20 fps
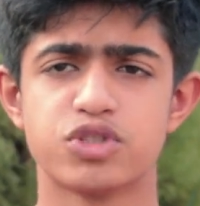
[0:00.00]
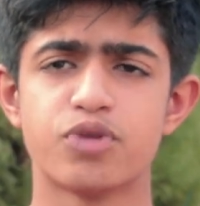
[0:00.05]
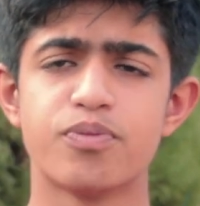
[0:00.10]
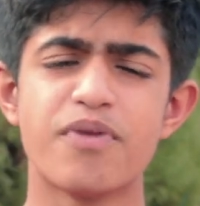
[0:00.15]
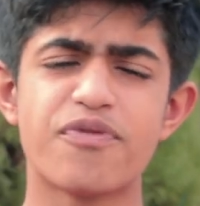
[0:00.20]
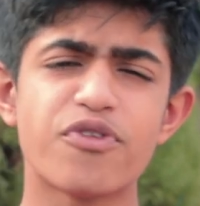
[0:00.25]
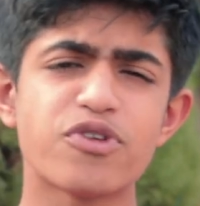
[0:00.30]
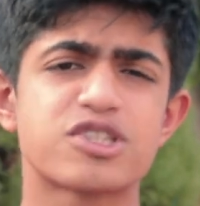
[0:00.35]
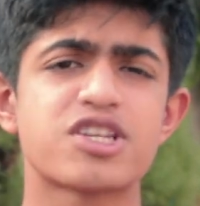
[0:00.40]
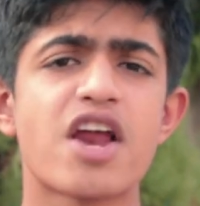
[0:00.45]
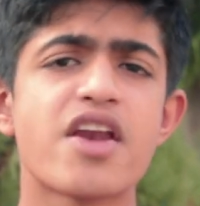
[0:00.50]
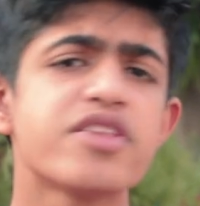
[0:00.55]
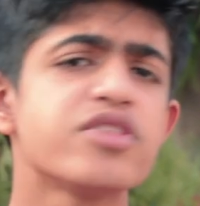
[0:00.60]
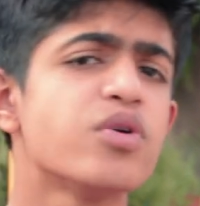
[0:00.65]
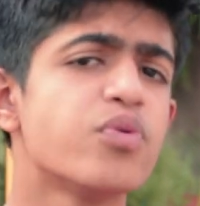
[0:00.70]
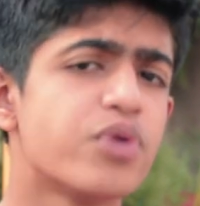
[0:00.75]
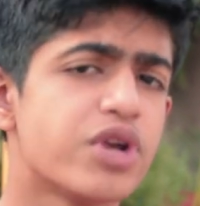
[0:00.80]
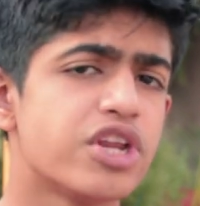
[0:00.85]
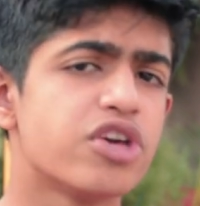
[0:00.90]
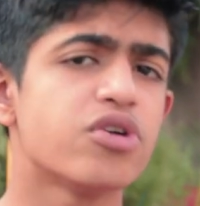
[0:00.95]
So before starting
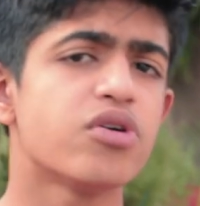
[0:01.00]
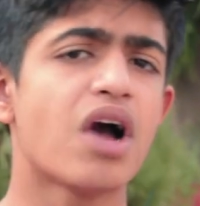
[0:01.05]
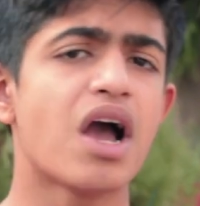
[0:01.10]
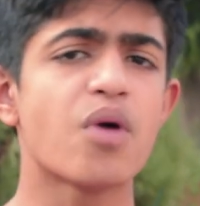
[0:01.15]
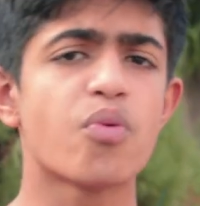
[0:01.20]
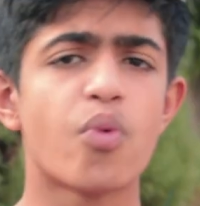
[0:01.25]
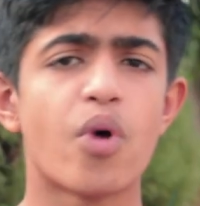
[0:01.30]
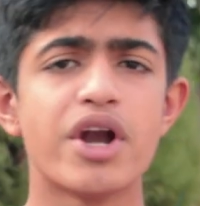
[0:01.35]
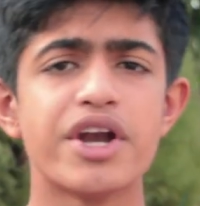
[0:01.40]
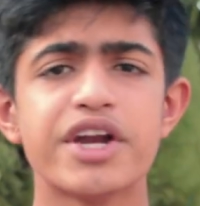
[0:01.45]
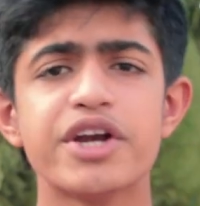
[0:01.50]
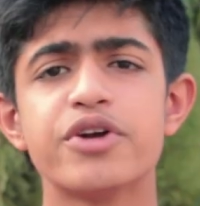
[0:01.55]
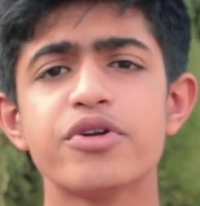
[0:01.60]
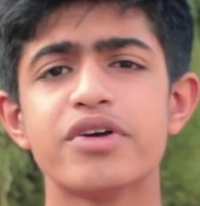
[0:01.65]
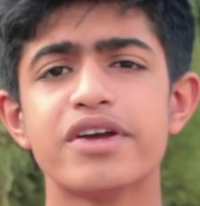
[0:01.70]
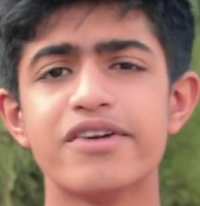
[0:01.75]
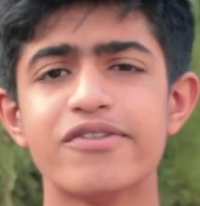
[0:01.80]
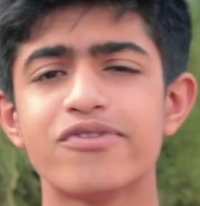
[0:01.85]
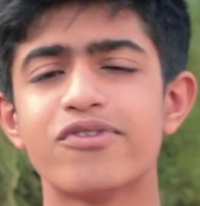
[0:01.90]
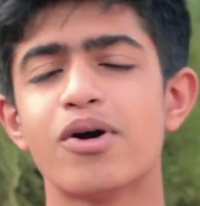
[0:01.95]
the video, I wanted
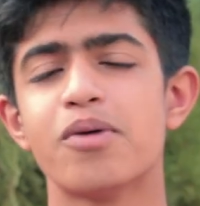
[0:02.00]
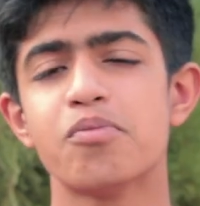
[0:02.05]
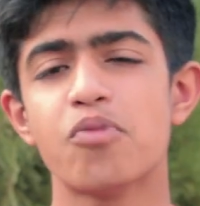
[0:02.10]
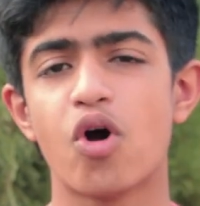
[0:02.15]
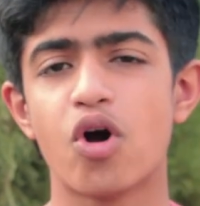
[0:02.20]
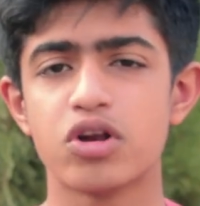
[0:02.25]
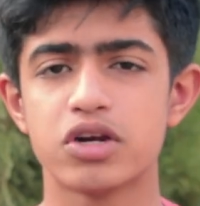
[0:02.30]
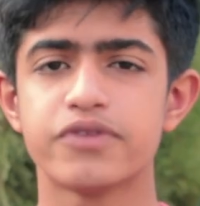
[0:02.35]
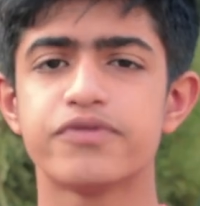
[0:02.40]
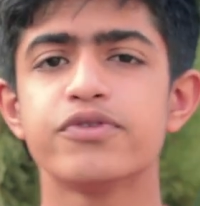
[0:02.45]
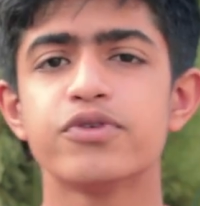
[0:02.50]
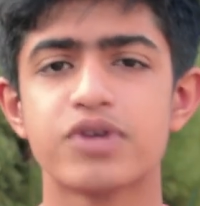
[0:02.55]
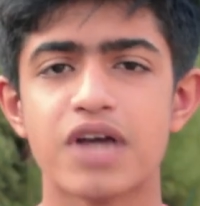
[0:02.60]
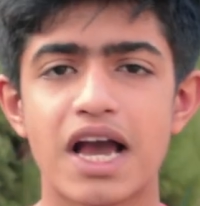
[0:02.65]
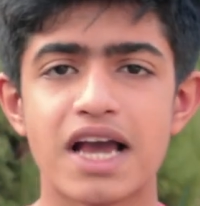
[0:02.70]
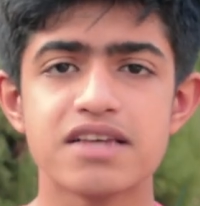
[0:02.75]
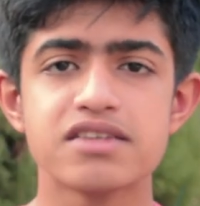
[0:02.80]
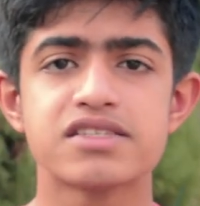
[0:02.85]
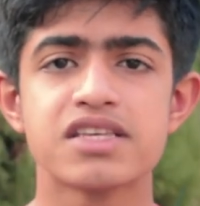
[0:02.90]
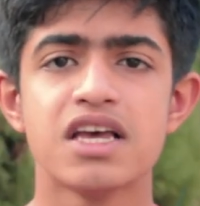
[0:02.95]
to inform all of you
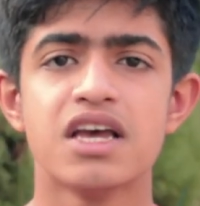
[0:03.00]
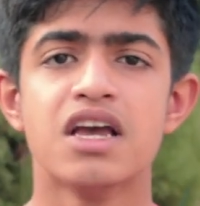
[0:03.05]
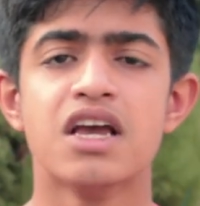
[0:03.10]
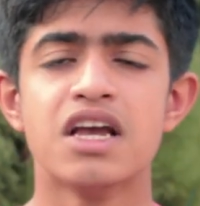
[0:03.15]
guys